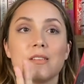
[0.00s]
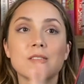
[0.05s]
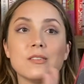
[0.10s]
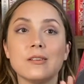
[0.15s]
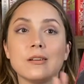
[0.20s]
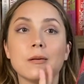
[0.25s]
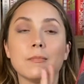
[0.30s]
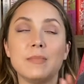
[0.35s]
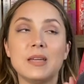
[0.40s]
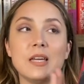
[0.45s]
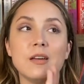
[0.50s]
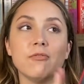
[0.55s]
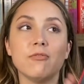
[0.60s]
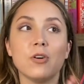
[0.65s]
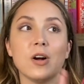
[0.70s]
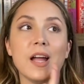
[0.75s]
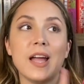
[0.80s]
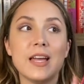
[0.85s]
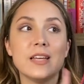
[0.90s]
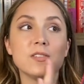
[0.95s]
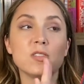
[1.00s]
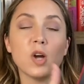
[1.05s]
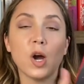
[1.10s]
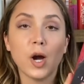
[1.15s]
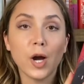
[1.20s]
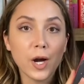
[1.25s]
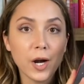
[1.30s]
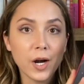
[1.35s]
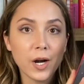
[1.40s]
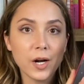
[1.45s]
took me for a
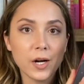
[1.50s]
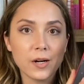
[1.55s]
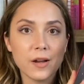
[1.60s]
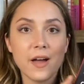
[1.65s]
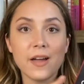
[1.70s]
turn.